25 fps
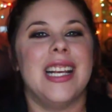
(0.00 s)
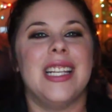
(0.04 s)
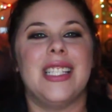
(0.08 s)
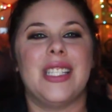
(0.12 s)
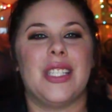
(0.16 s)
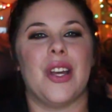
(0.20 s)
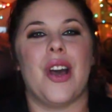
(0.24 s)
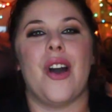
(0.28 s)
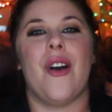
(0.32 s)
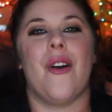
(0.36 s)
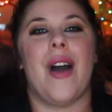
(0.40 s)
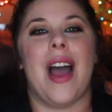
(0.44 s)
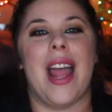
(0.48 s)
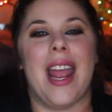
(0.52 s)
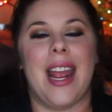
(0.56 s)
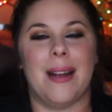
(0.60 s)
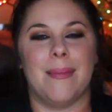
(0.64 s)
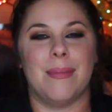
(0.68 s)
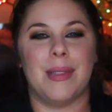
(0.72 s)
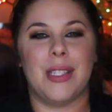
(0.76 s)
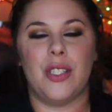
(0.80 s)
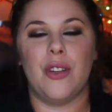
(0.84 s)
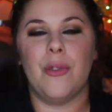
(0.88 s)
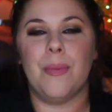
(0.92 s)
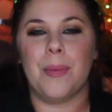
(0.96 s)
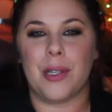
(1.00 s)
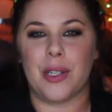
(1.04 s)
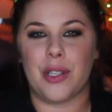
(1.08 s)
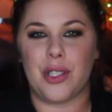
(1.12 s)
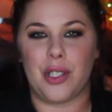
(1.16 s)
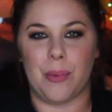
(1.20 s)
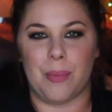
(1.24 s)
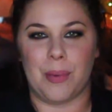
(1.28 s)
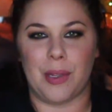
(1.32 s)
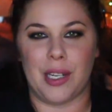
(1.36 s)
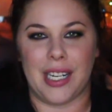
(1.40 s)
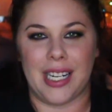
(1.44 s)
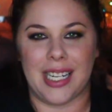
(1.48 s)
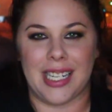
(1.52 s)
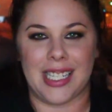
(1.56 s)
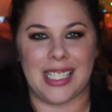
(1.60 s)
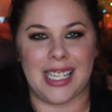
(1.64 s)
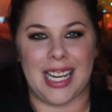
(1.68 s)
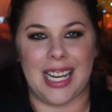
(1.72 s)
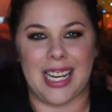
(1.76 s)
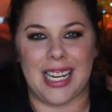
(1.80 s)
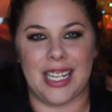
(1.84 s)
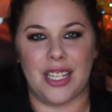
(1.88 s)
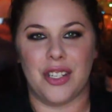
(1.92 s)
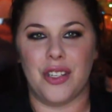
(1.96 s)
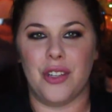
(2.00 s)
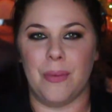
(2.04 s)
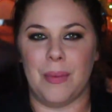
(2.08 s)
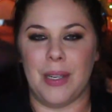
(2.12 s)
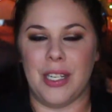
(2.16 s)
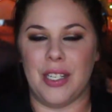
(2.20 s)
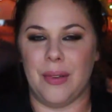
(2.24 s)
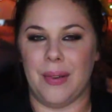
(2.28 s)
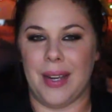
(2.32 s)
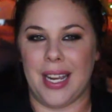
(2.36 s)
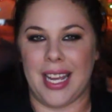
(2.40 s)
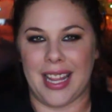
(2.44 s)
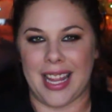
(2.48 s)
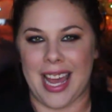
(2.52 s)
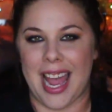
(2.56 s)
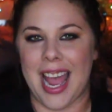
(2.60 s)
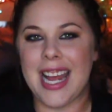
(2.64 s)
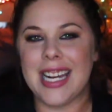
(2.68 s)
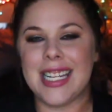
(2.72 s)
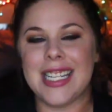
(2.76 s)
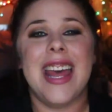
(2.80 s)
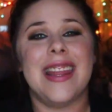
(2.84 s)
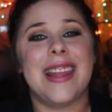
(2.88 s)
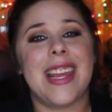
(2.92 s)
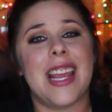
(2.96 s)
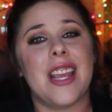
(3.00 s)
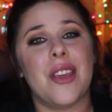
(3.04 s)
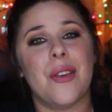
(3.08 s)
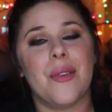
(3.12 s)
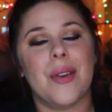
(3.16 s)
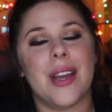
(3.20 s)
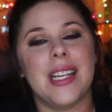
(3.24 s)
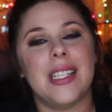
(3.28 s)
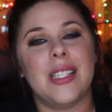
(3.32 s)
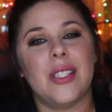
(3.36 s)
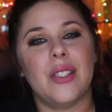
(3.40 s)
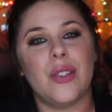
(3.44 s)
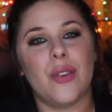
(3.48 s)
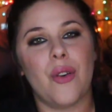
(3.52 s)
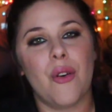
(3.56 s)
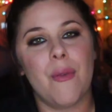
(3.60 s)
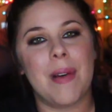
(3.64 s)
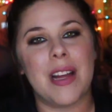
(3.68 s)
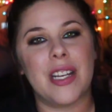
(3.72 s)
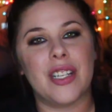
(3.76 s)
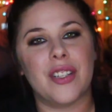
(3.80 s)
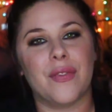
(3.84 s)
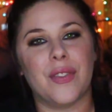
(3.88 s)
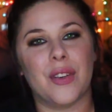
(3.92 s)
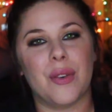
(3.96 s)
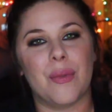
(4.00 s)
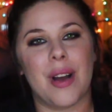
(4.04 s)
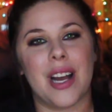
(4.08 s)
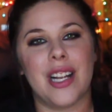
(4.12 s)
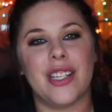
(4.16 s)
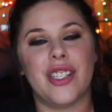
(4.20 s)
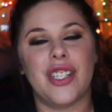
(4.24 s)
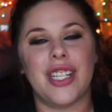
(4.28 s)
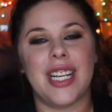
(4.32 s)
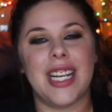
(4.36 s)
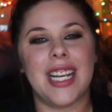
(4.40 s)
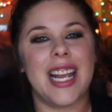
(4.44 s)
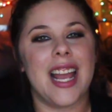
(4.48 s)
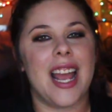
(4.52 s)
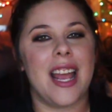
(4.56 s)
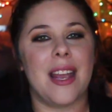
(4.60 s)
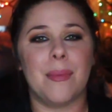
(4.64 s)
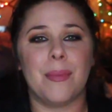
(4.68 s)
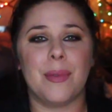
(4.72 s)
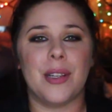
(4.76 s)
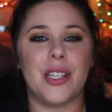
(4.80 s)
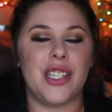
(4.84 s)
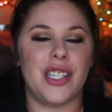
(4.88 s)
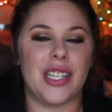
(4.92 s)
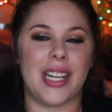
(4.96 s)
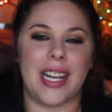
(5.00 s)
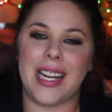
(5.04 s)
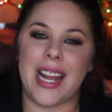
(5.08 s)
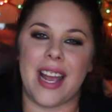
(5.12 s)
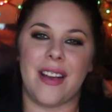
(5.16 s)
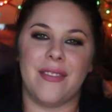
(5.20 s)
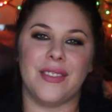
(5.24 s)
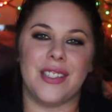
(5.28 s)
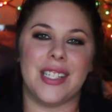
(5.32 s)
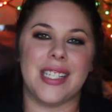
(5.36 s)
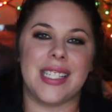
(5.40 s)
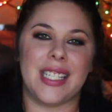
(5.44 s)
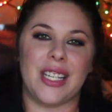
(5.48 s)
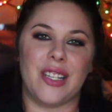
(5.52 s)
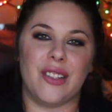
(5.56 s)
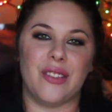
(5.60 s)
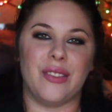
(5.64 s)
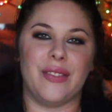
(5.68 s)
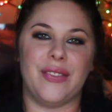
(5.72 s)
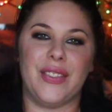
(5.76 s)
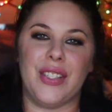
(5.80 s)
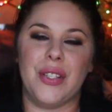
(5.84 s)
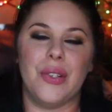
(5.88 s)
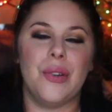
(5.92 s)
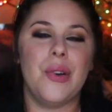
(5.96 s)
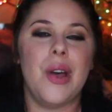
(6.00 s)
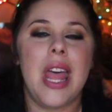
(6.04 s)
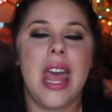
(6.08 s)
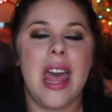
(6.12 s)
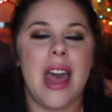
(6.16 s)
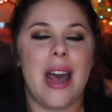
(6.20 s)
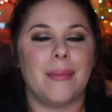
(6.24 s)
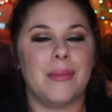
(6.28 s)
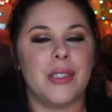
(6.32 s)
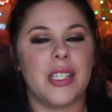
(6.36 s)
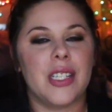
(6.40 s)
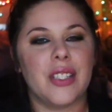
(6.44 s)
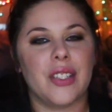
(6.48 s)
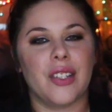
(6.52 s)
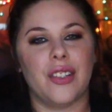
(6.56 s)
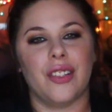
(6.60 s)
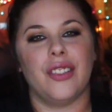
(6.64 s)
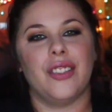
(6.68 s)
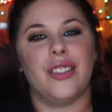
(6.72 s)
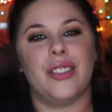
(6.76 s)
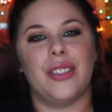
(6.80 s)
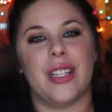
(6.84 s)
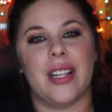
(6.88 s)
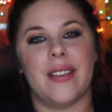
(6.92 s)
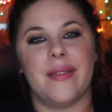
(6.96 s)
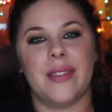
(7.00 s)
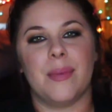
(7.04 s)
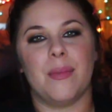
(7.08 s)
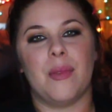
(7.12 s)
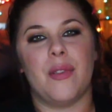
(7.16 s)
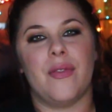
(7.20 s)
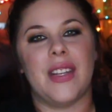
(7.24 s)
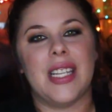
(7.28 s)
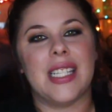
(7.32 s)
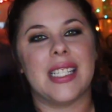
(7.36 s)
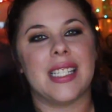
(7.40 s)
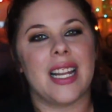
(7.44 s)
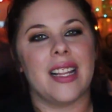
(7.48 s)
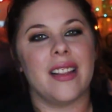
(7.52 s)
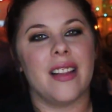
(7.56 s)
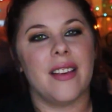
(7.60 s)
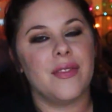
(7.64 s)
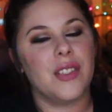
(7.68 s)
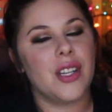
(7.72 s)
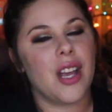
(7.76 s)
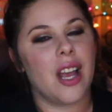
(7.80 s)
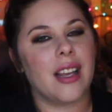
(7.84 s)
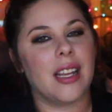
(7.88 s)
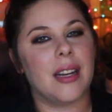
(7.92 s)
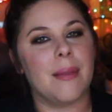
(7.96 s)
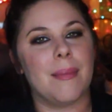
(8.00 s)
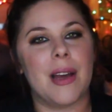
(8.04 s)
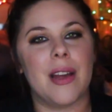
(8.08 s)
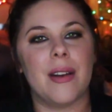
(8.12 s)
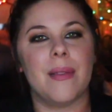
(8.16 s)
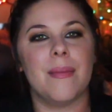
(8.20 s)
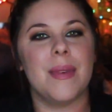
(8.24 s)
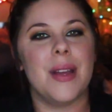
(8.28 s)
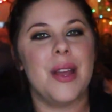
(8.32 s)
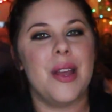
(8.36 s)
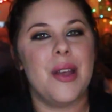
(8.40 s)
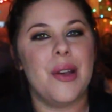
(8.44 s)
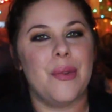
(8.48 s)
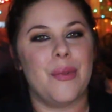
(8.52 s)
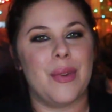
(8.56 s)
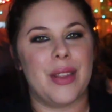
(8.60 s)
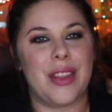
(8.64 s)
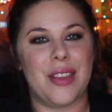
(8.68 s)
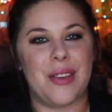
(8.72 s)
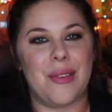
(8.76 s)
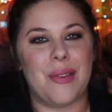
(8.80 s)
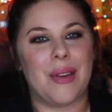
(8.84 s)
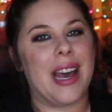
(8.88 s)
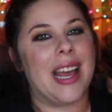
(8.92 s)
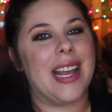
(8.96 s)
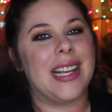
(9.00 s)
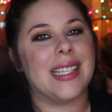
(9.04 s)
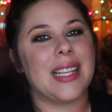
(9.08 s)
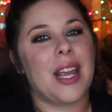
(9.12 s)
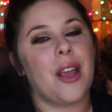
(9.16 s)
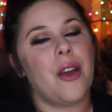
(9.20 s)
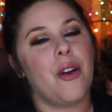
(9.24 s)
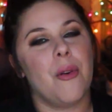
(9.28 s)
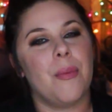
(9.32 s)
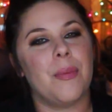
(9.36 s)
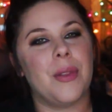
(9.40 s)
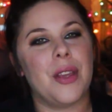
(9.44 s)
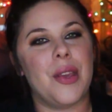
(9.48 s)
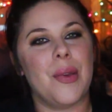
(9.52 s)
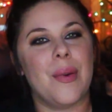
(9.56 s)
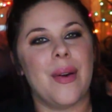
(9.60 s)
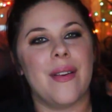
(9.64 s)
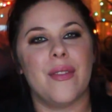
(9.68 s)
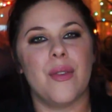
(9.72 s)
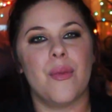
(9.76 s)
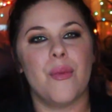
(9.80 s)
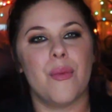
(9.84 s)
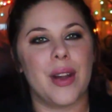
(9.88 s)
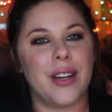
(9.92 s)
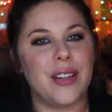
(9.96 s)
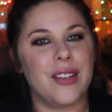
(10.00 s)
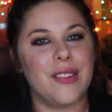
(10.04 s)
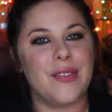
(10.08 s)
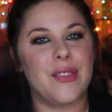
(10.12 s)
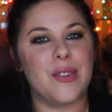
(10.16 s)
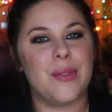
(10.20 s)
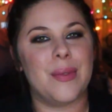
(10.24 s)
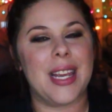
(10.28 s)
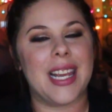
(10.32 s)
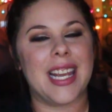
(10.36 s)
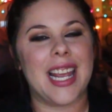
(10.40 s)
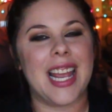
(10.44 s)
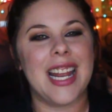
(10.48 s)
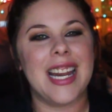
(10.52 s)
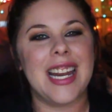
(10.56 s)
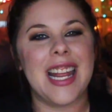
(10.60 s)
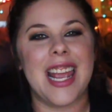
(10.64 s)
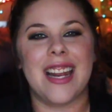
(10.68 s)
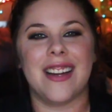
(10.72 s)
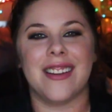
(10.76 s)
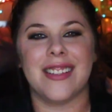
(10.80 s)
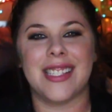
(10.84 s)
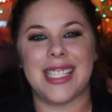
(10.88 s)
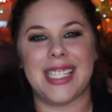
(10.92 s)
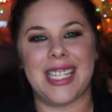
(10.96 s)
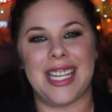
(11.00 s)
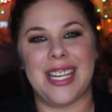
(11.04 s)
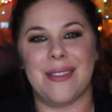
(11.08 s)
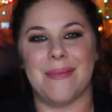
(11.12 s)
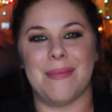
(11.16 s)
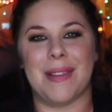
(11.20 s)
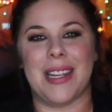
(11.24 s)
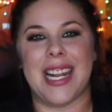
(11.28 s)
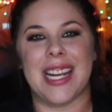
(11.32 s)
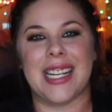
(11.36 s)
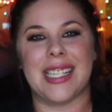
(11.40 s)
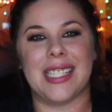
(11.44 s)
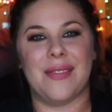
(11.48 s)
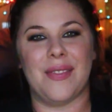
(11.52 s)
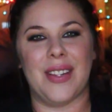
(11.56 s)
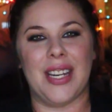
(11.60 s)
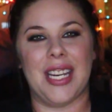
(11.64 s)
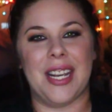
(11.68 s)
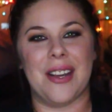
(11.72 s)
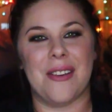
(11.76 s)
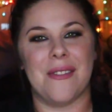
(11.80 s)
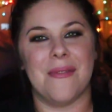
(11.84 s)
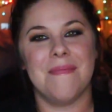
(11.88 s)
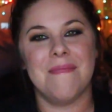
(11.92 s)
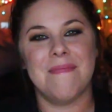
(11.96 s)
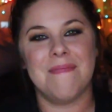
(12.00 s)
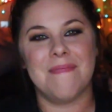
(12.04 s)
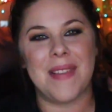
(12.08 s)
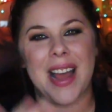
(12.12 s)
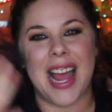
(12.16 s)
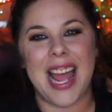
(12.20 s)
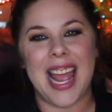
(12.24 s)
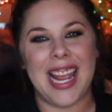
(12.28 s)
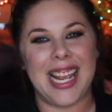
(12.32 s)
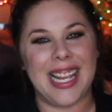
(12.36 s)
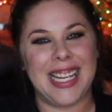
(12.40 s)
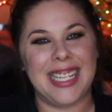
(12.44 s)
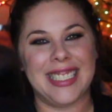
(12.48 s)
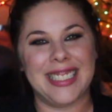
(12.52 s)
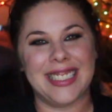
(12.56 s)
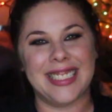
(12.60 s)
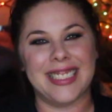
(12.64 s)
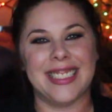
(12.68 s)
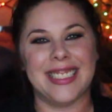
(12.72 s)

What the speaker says: So I am super, super excited to be doing that. Thank you guys so much for watching. I appreciate every single view. I'm just a girl who loves movies and I love talking about them with you guys. I hope that you have a wonderful weekend and I'll see you in my next video. Bye!